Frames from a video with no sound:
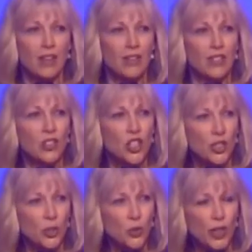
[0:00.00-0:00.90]
The
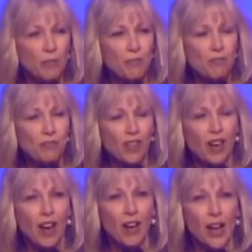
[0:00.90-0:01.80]
children
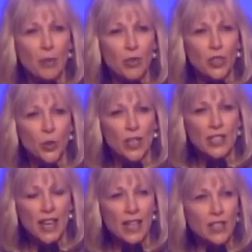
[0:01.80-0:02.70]
are able to
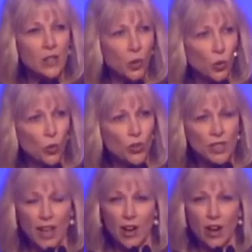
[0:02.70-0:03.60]
attend schools
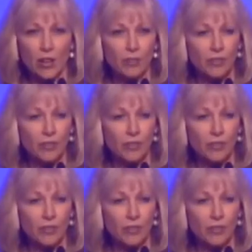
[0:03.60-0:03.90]
that are